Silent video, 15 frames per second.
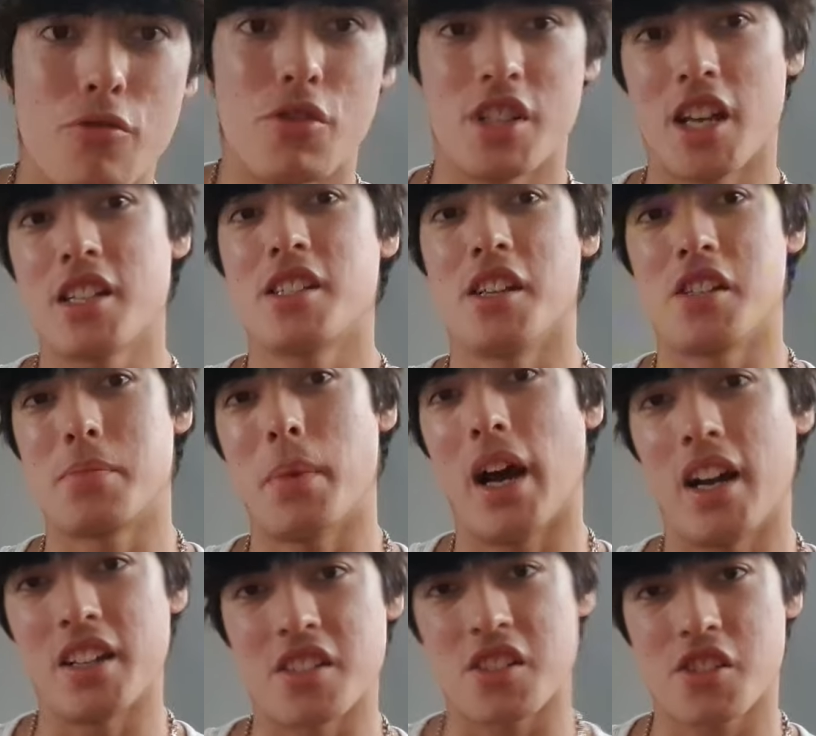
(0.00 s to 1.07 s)
resistance
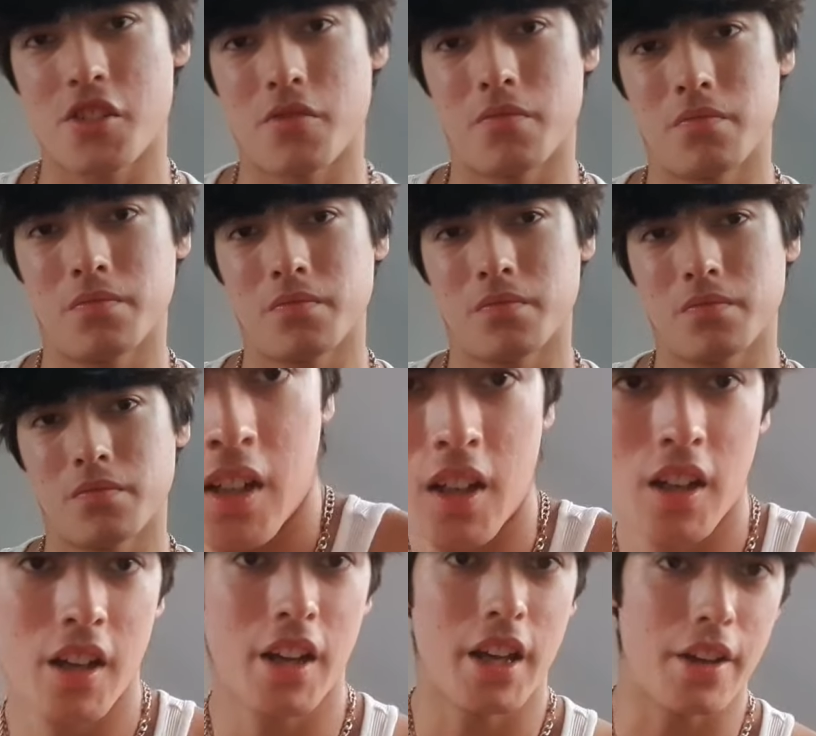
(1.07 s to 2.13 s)
bands.
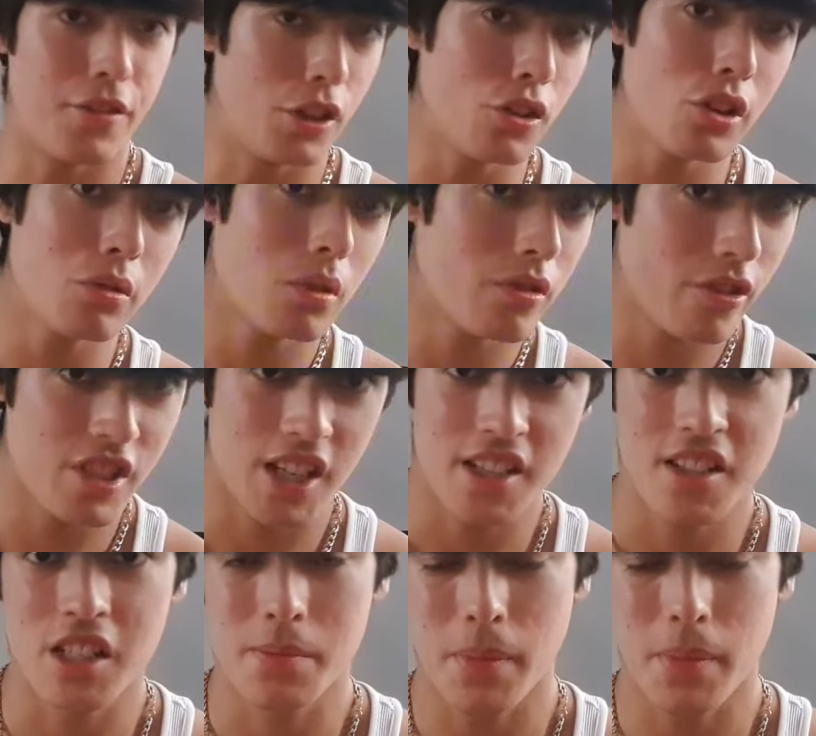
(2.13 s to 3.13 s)
If you don't know what resistance